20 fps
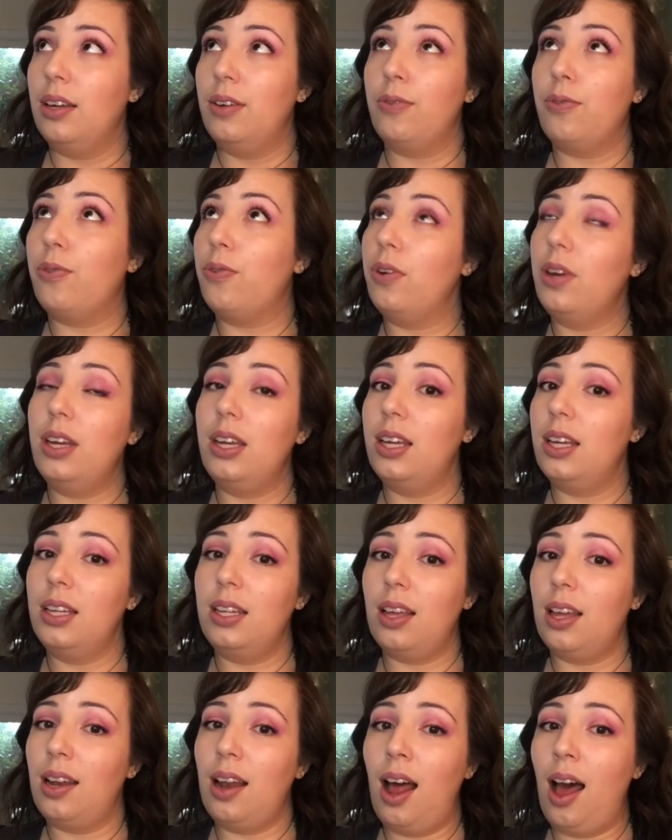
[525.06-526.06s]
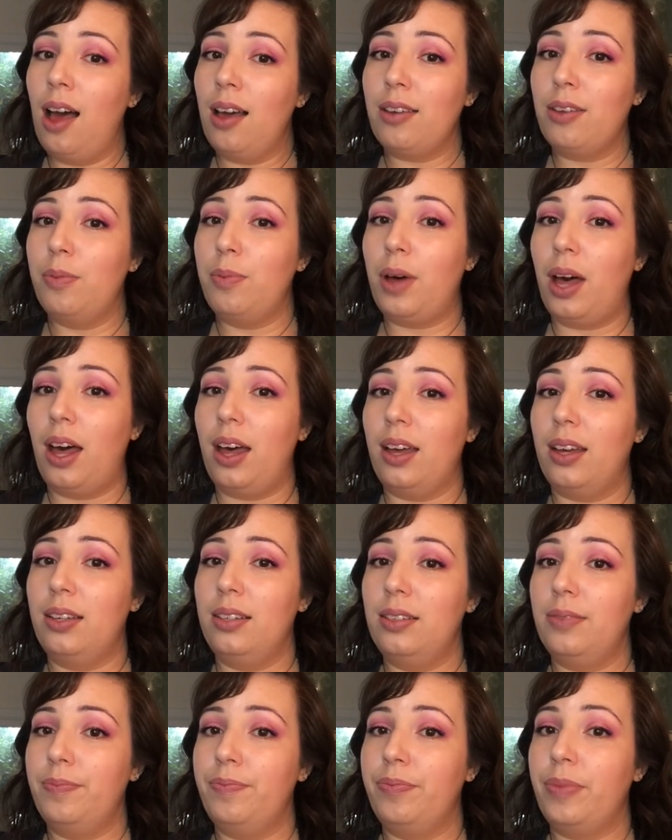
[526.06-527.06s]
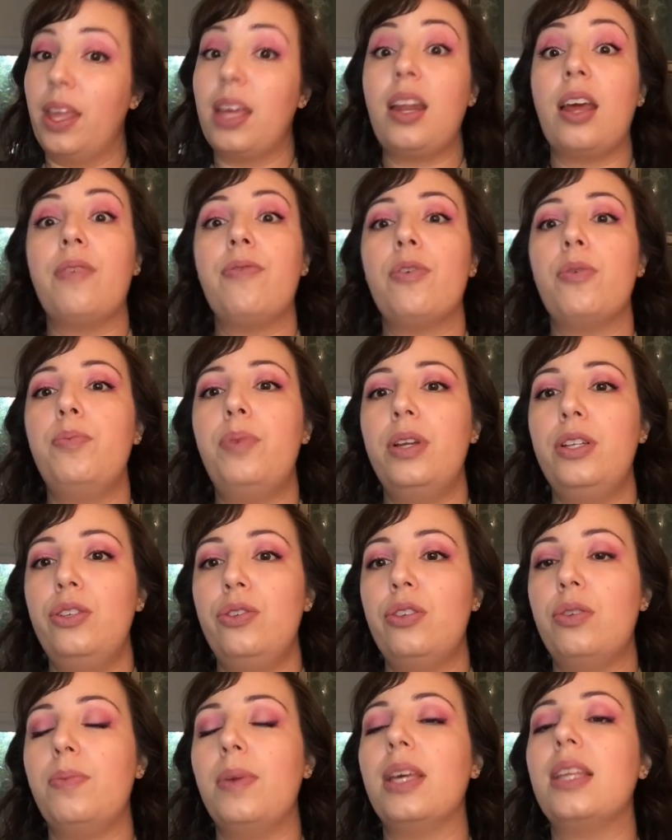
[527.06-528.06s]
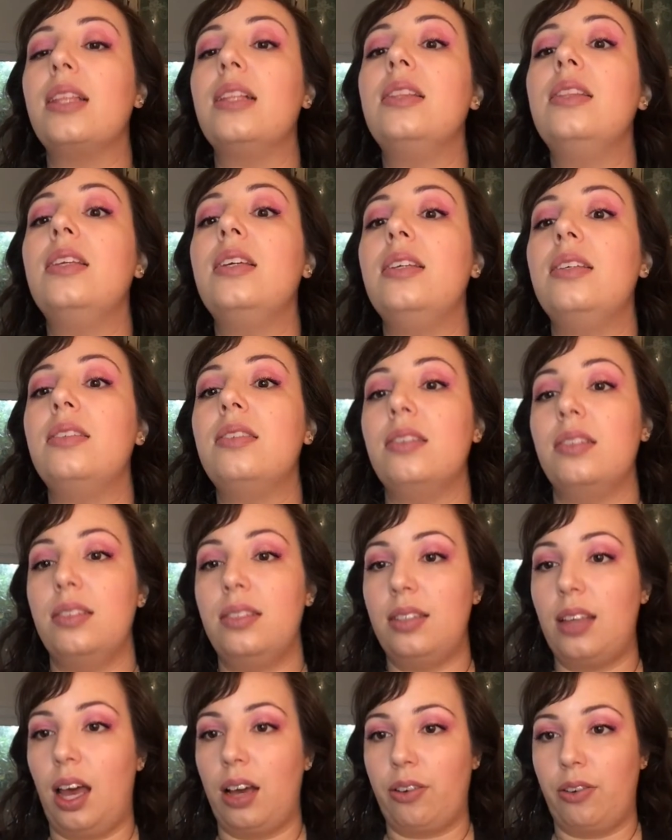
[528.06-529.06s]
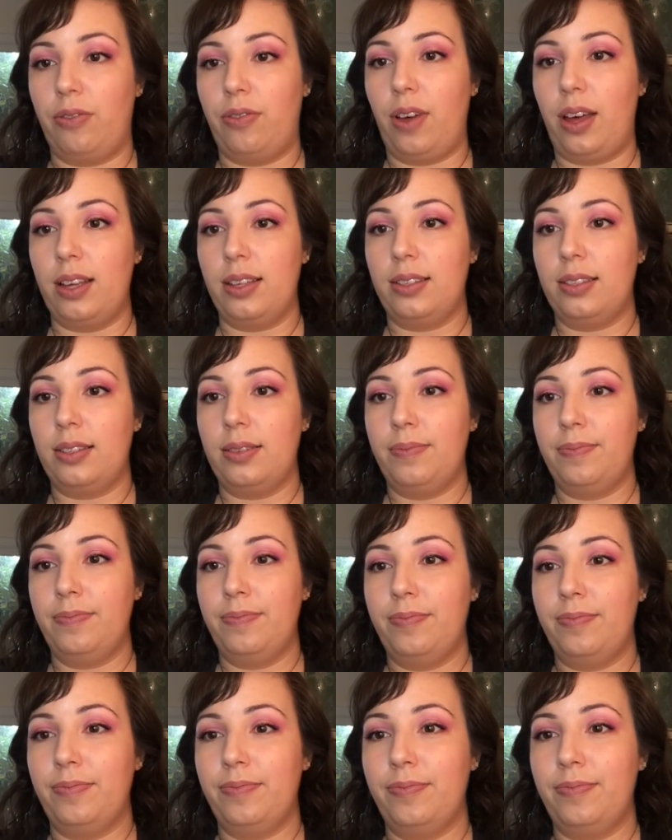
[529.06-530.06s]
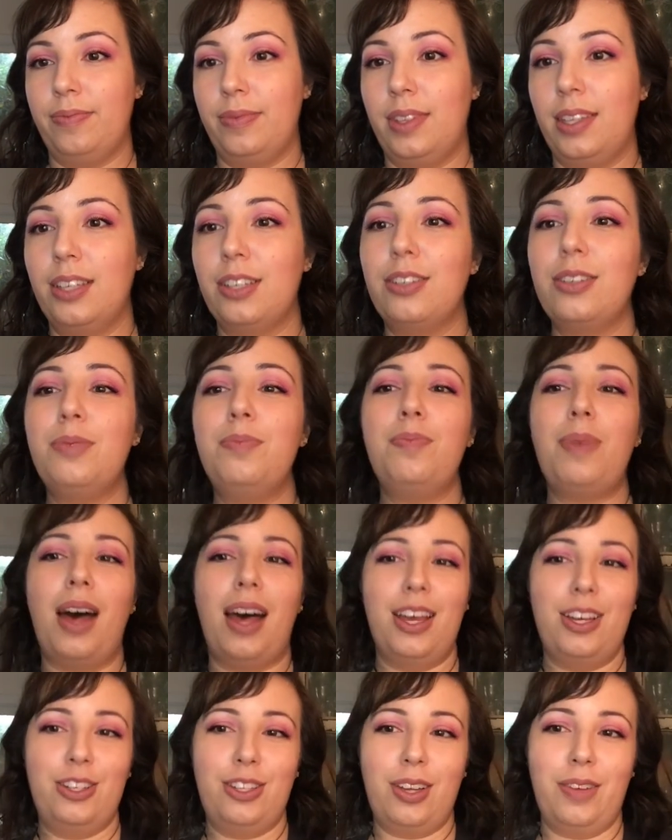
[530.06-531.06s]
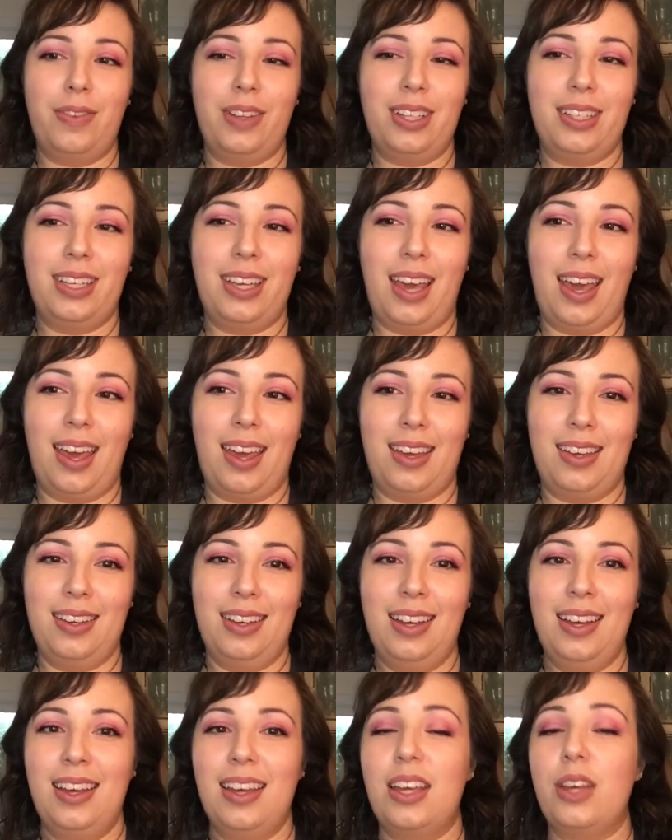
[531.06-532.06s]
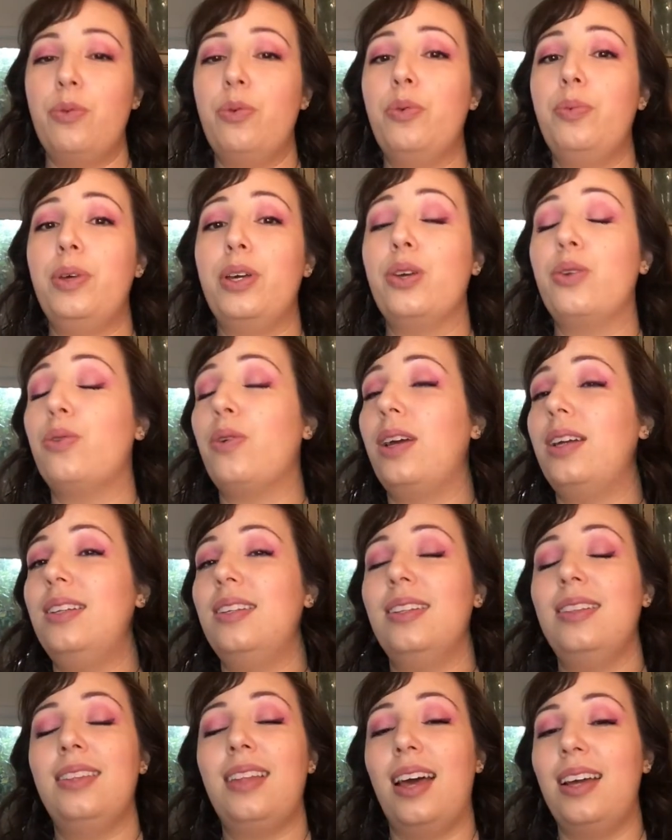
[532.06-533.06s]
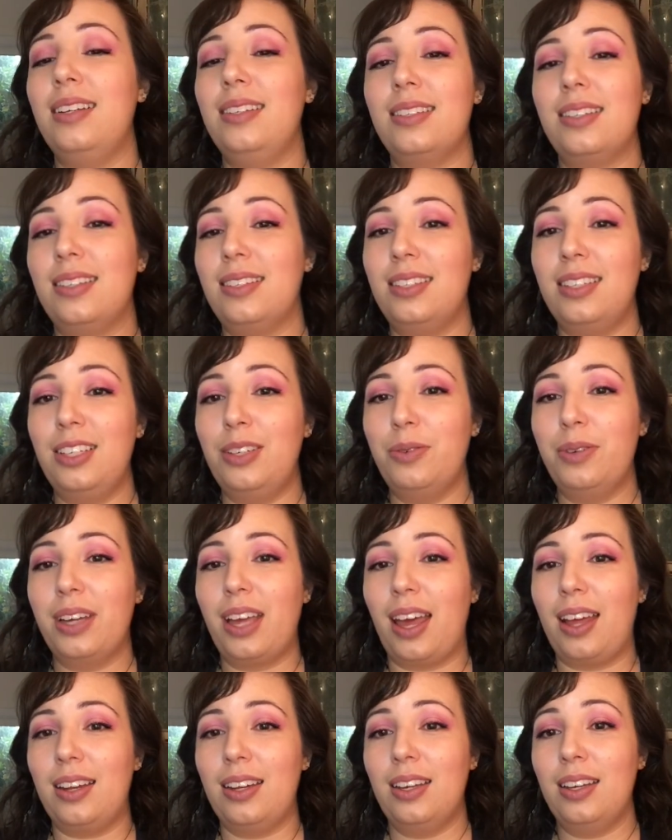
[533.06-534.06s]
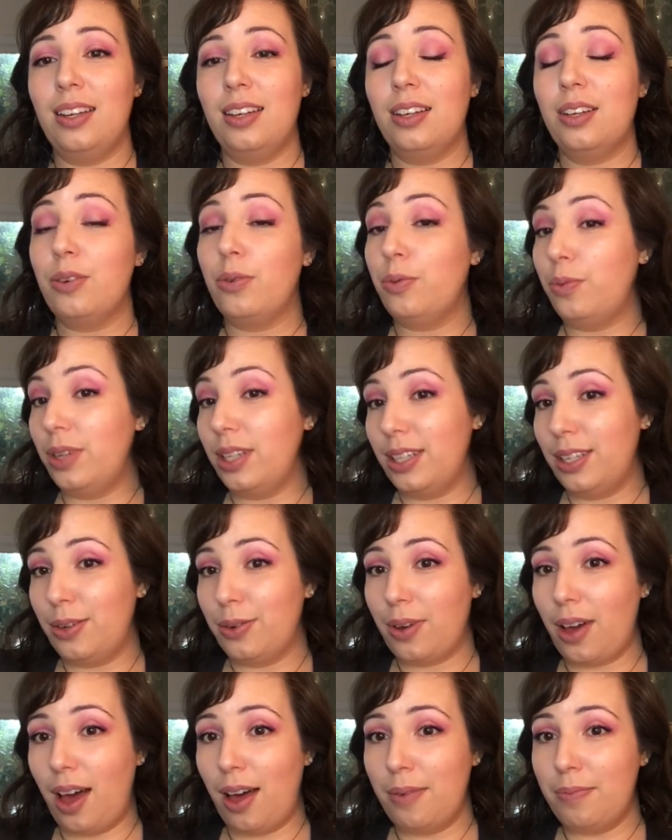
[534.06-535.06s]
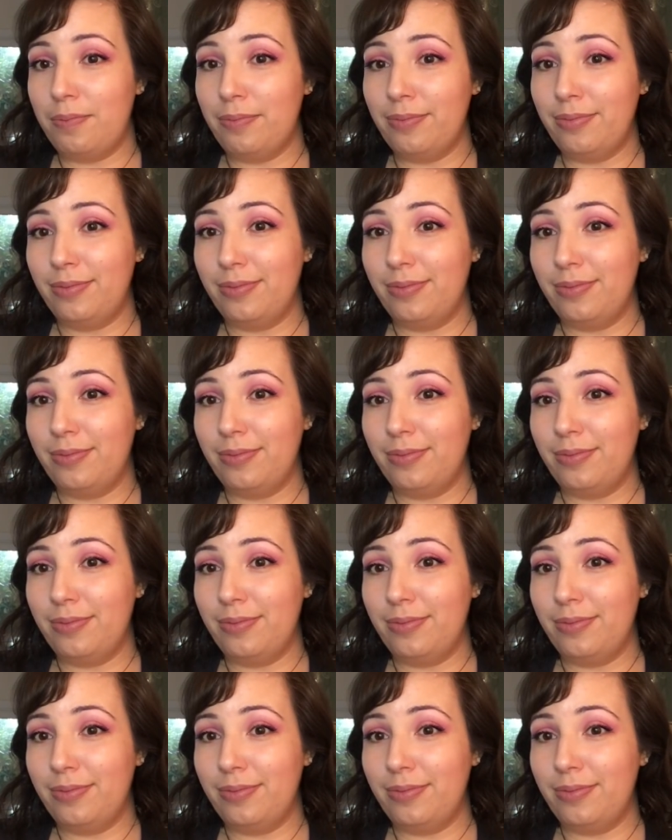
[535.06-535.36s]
free and unoccupied, and I forbid you to make the least sacrifice. Goodbye, Chevalier. It will be a great delight to see you again. Will you come?"